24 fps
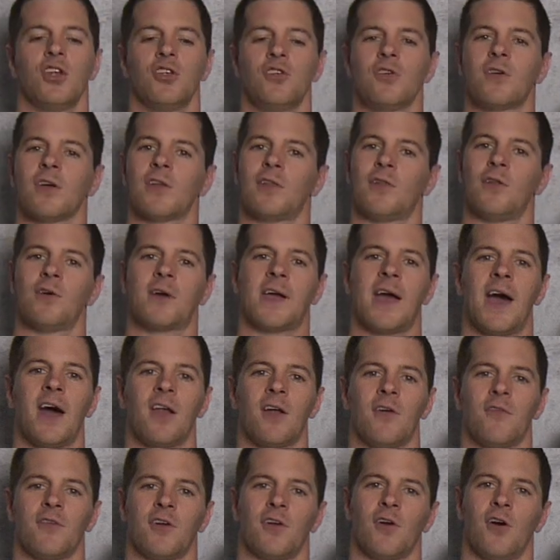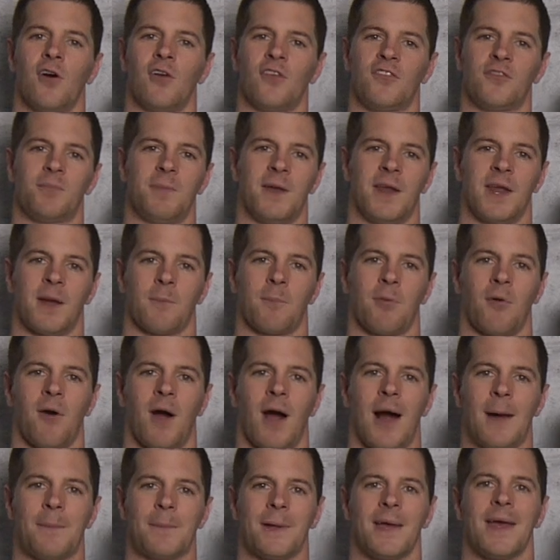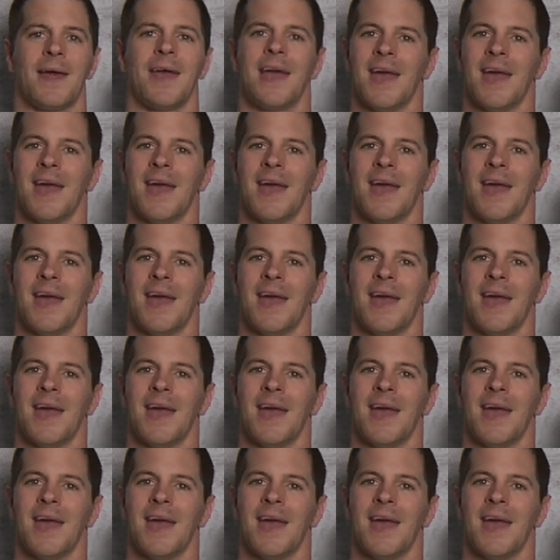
you can look out over your own spinning prop.